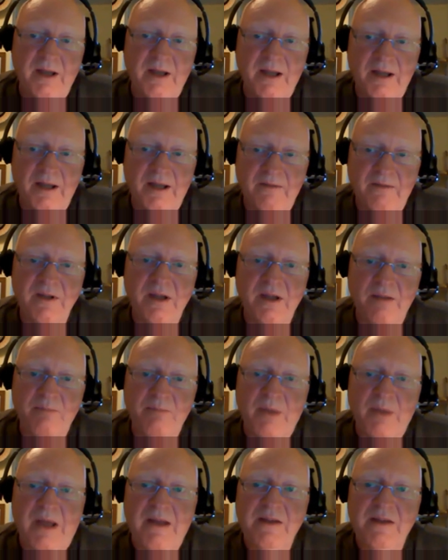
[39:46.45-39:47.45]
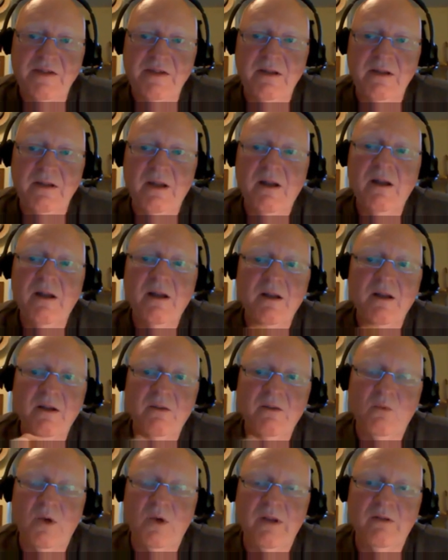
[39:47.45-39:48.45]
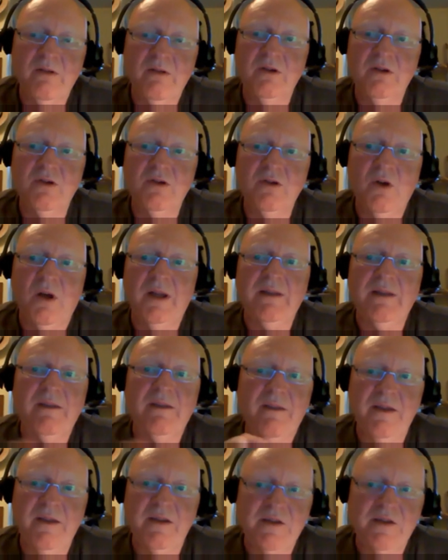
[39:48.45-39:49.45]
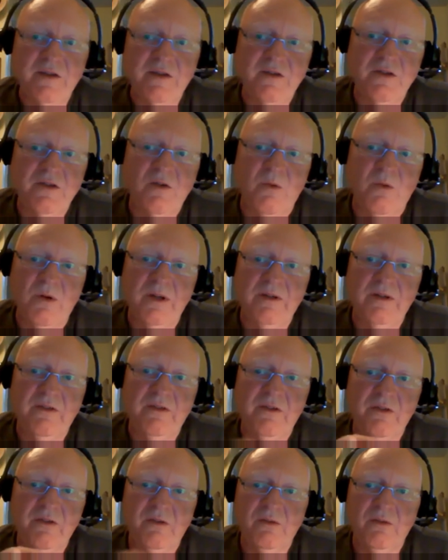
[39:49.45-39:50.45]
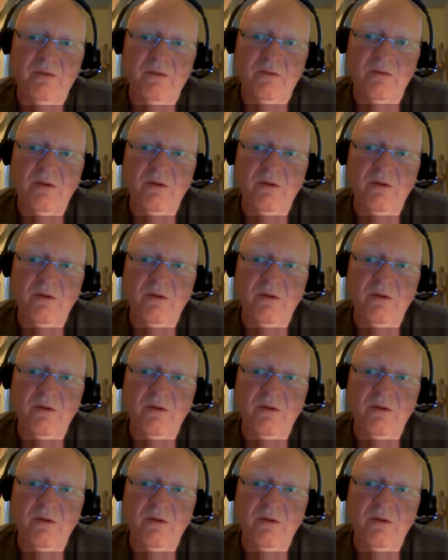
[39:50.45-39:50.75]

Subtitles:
I have to get past whether or not this is going to